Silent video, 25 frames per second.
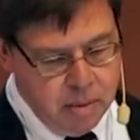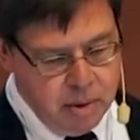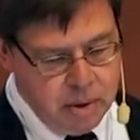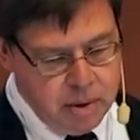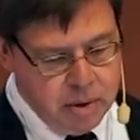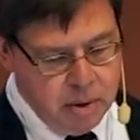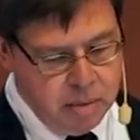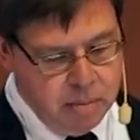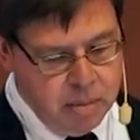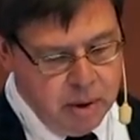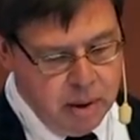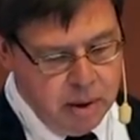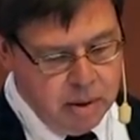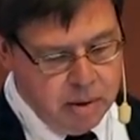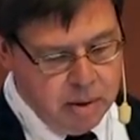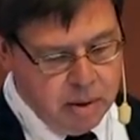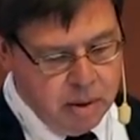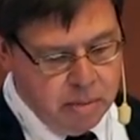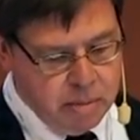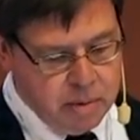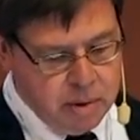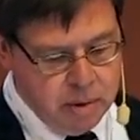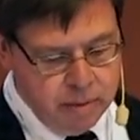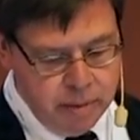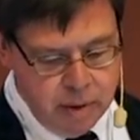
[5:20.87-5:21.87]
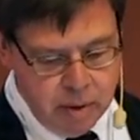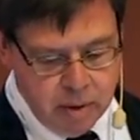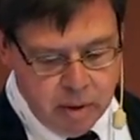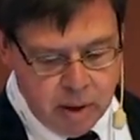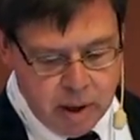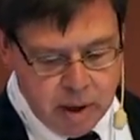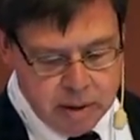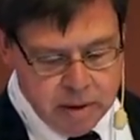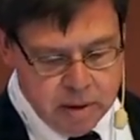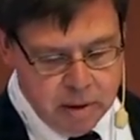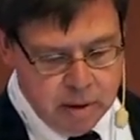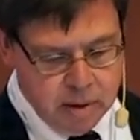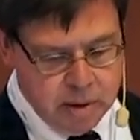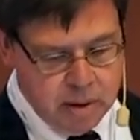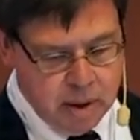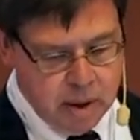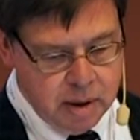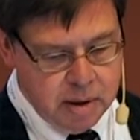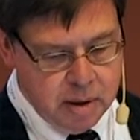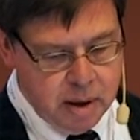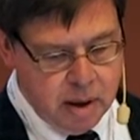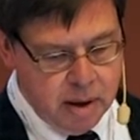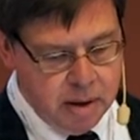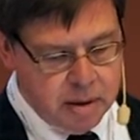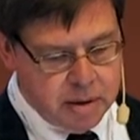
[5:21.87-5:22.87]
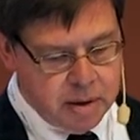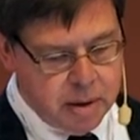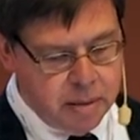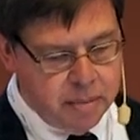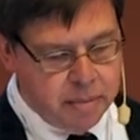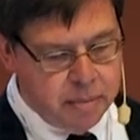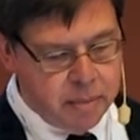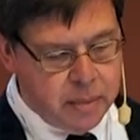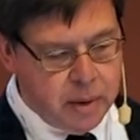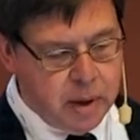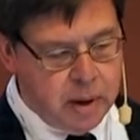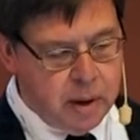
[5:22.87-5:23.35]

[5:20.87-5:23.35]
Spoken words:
we should be in terms of utilizing the technology.